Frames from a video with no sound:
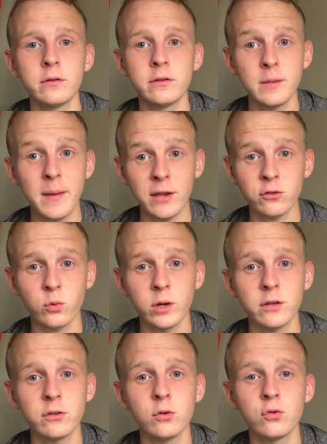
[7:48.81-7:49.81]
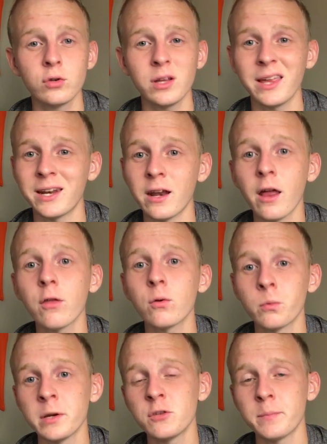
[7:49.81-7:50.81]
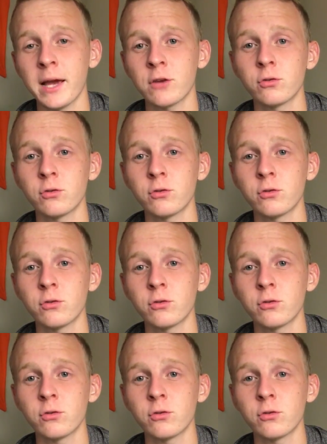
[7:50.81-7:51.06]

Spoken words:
Seabass 22 drill and another reach